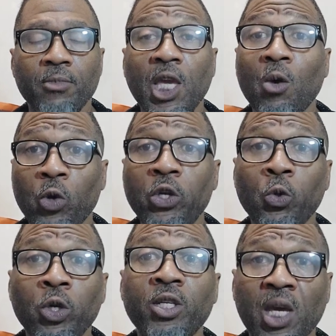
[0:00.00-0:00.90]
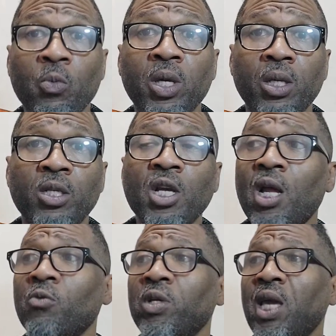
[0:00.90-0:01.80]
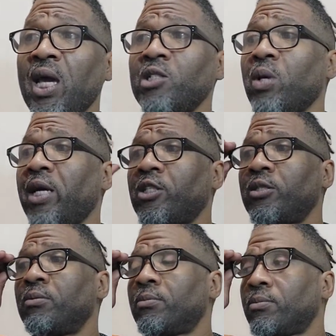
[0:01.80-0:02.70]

can we do this? Can we get T'Challa recast without you?